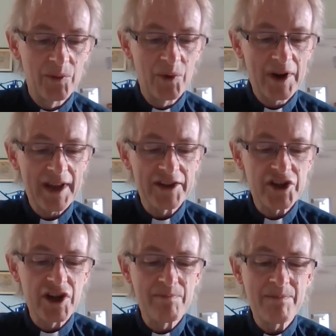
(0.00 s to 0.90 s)
What a
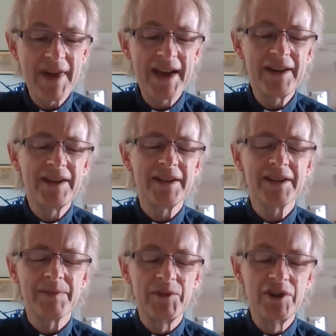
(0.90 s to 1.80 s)

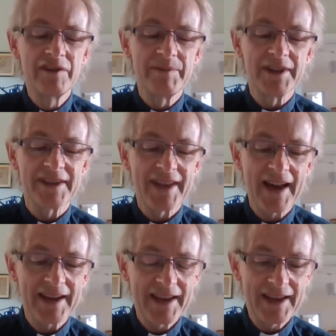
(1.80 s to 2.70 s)
tremendous movement
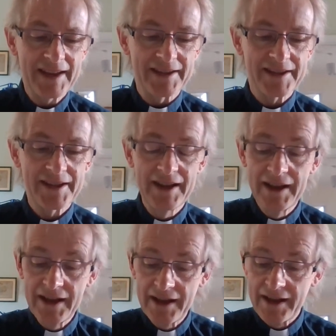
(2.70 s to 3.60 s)
that is.
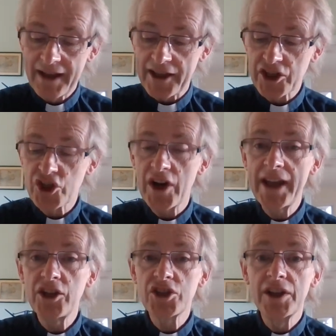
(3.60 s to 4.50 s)

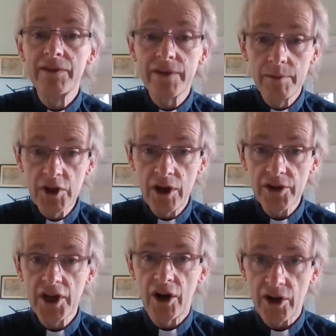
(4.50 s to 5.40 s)
Estranged from
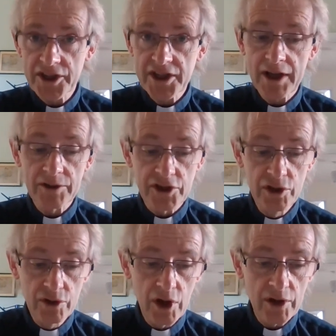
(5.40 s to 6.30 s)
God, hostile
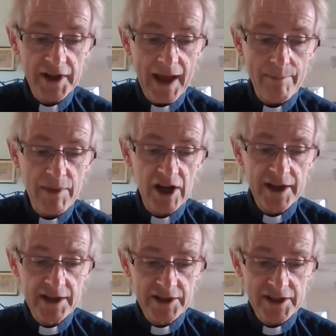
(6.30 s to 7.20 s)
to God in our
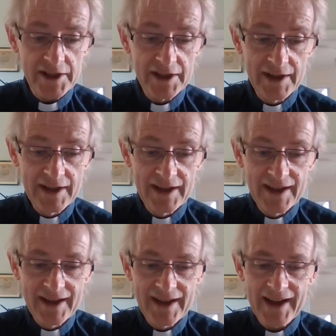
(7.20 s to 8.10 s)
minds,
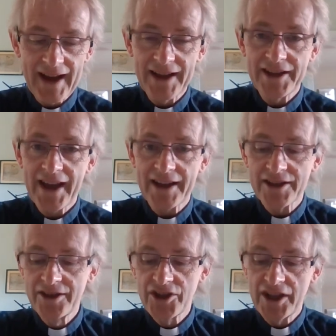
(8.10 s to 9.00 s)
and
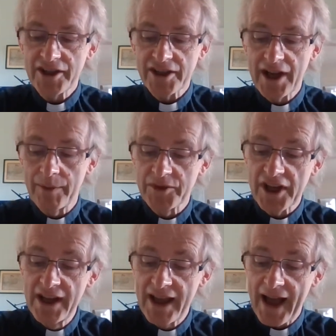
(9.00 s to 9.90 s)
yet Jesus
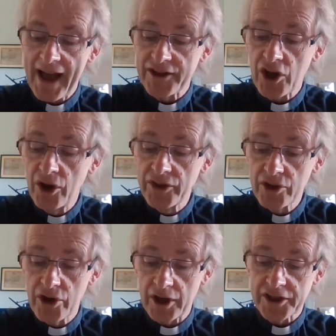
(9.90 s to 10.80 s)
comes and on
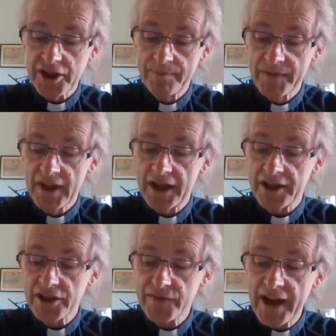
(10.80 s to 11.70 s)
the cross,
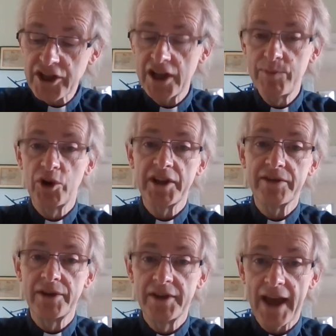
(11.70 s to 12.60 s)
in his fleshly body
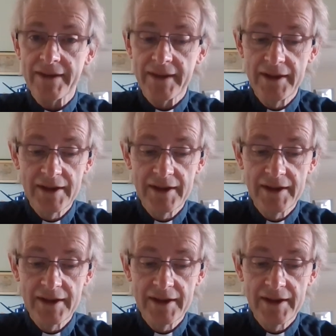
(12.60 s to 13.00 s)
through death,